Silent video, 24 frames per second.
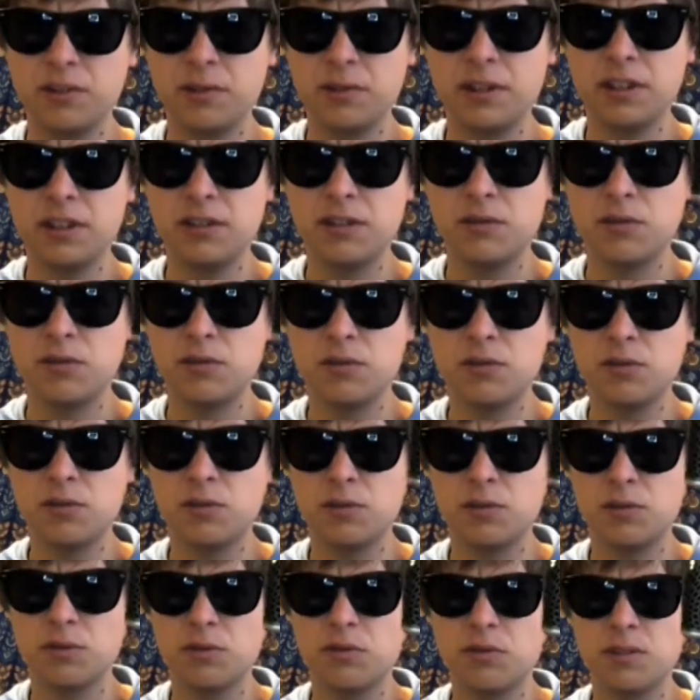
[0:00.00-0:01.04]
The way you
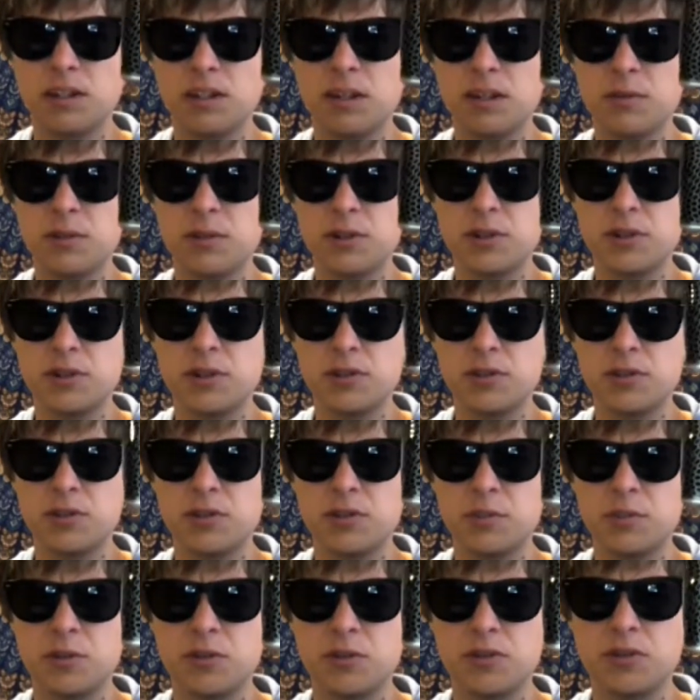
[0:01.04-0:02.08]
scroll through the temperatures, you
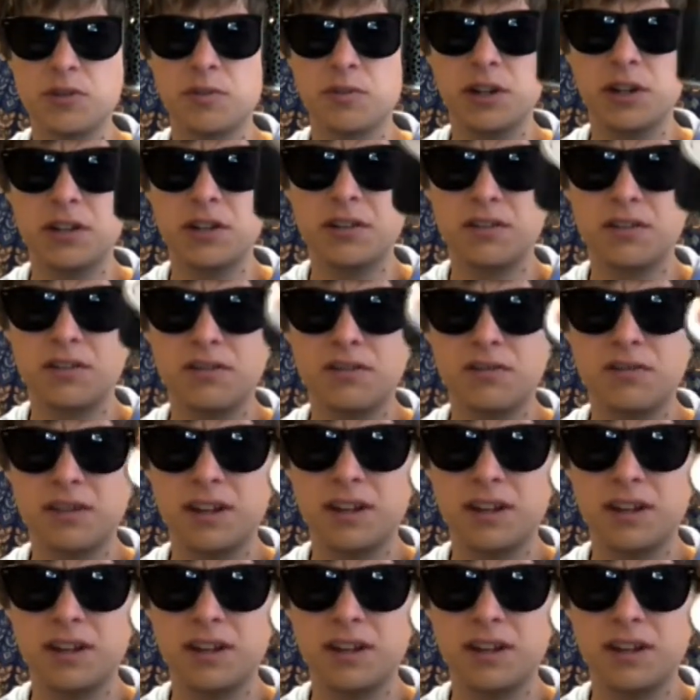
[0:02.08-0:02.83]
just push this button